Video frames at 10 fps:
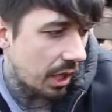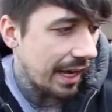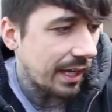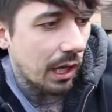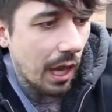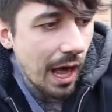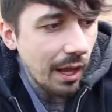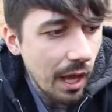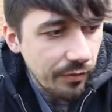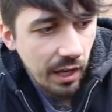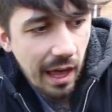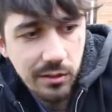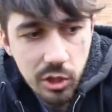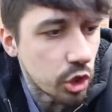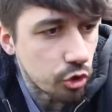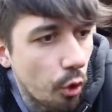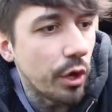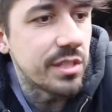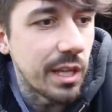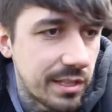are like they're like
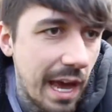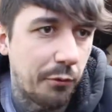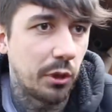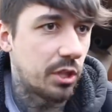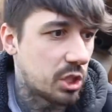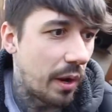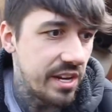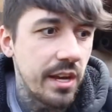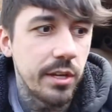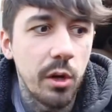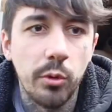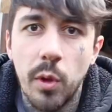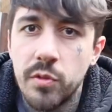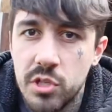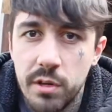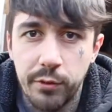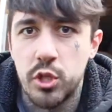destroyed. They're definitely the 28-year-old ones for